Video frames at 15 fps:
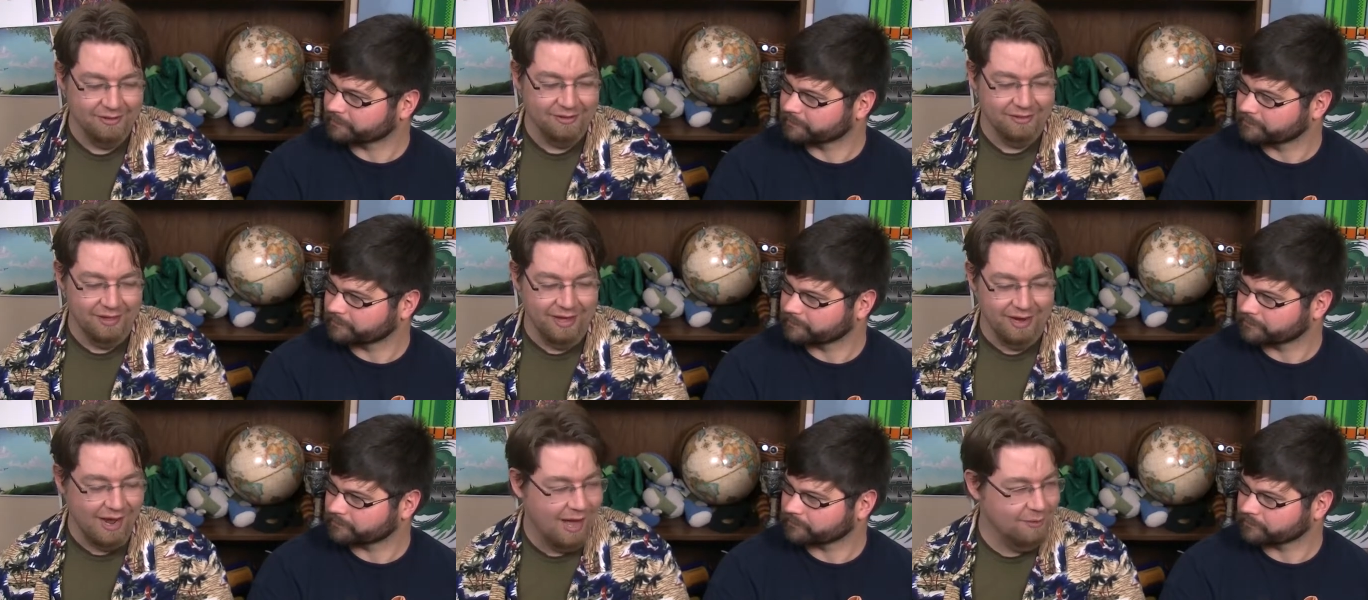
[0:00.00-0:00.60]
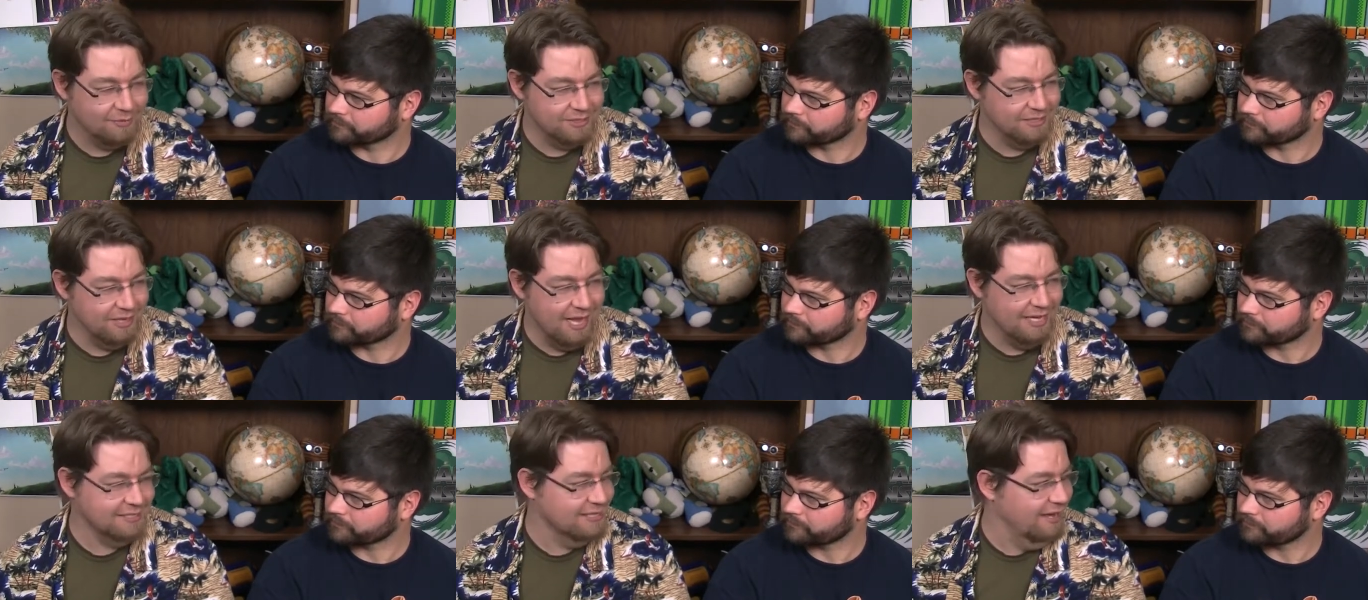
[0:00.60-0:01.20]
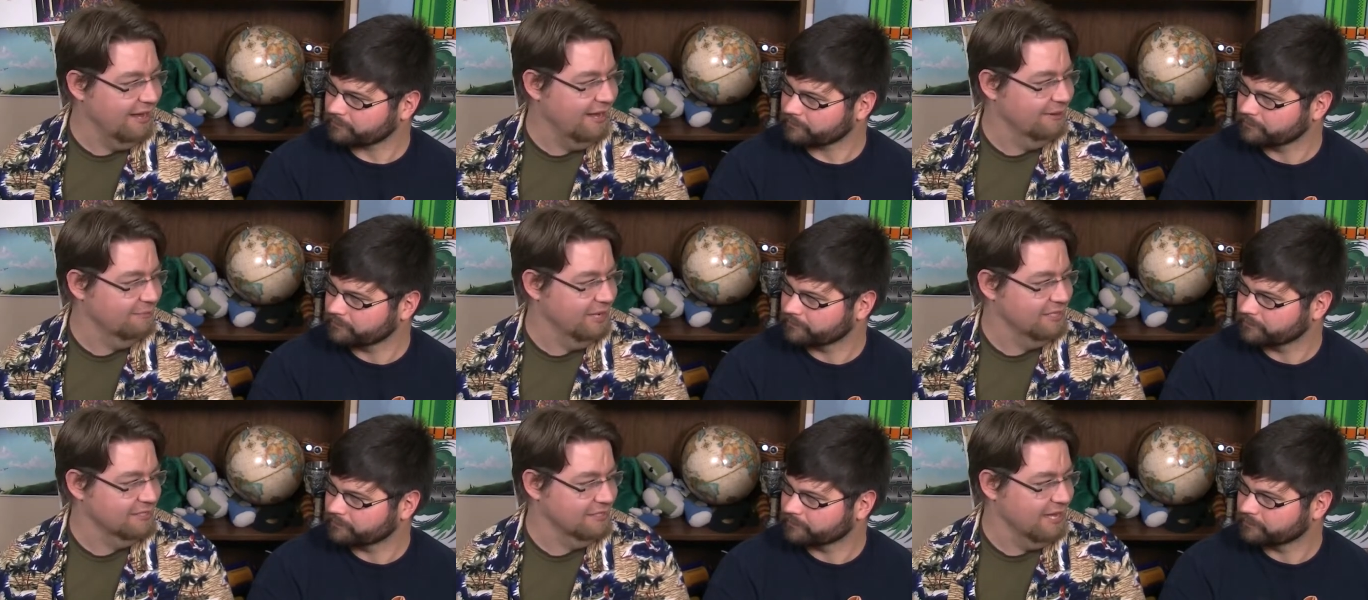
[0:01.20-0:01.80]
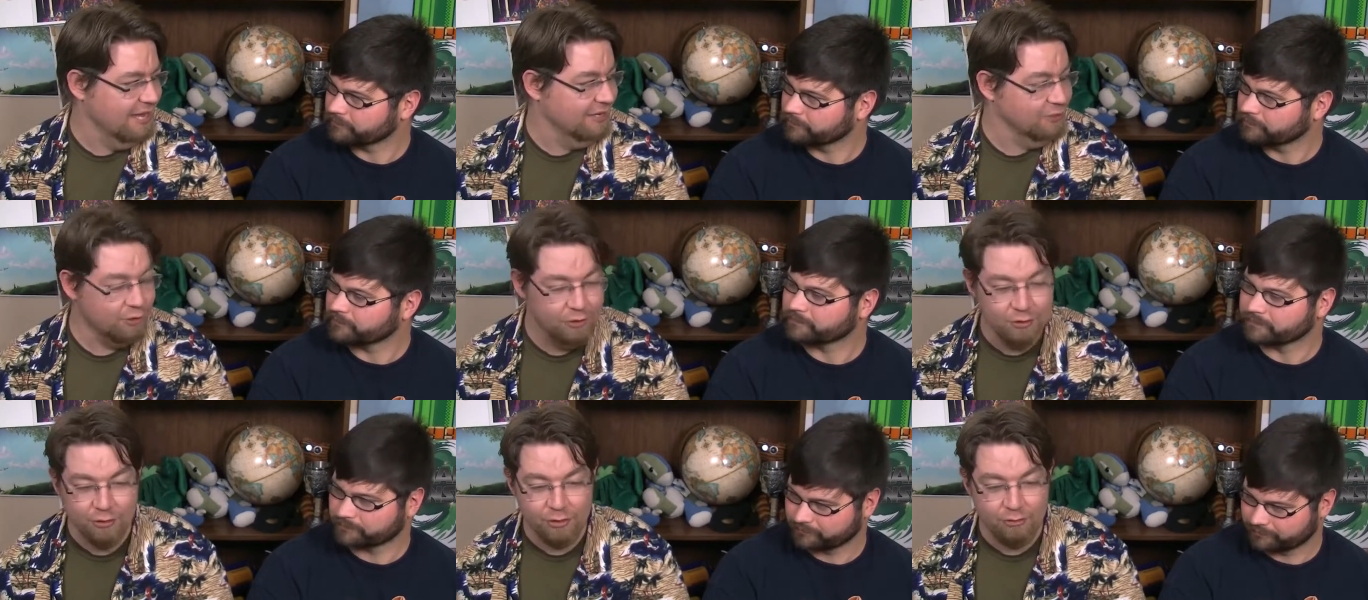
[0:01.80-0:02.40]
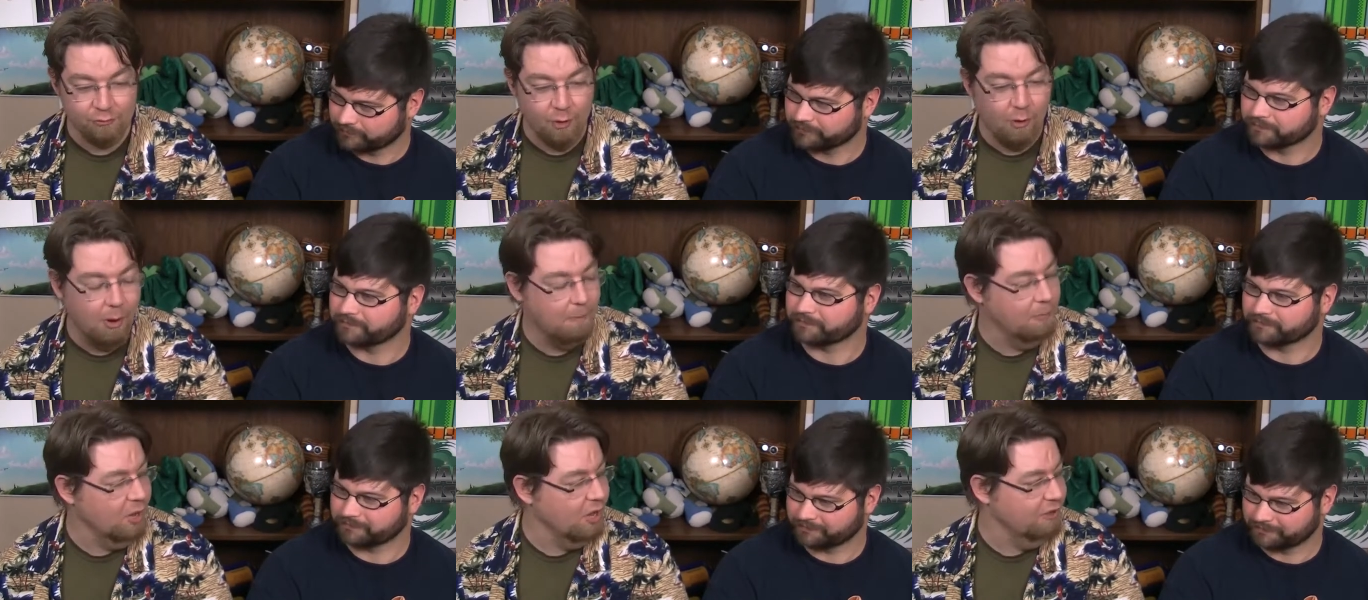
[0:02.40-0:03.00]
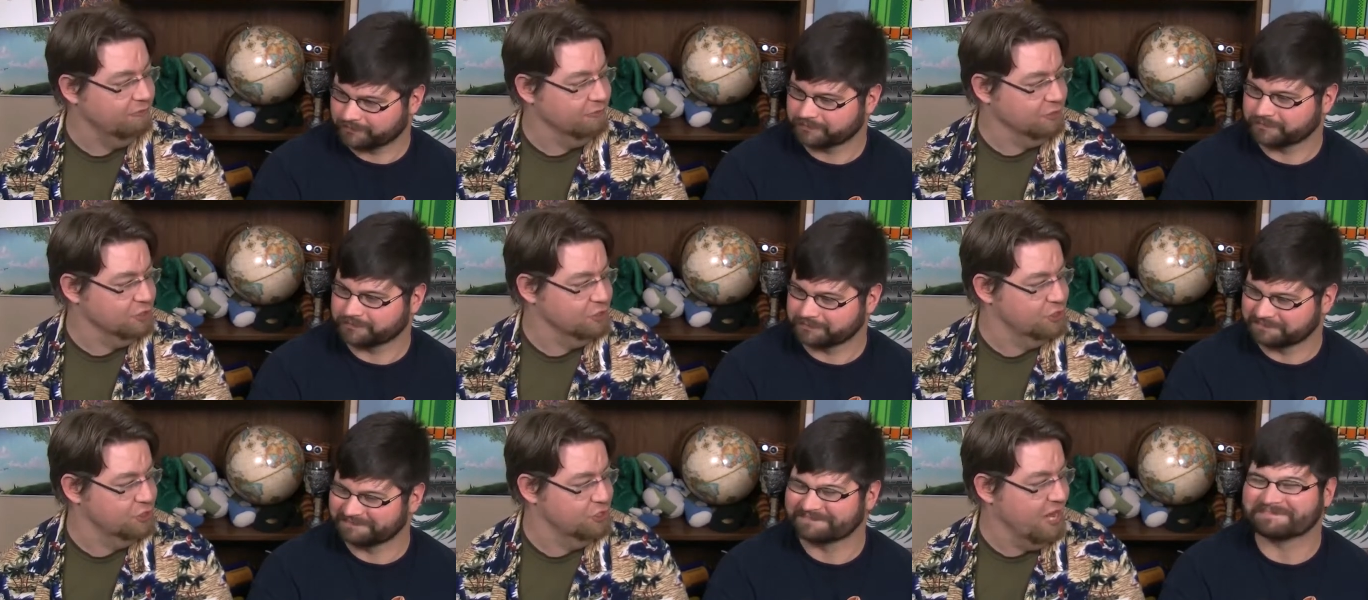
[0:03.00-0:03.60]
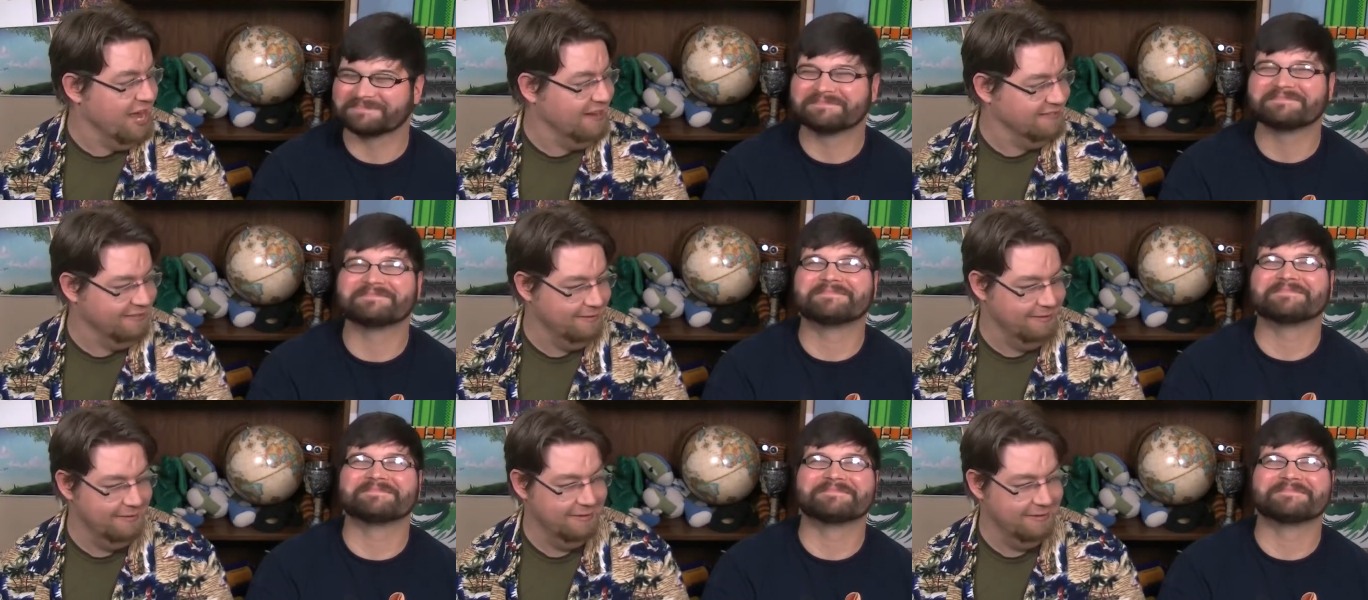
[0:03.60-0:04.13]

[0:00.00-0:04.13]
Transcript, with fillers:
Speaker 1: that I was the last guy on my side. Couldn't throw a ball for shit.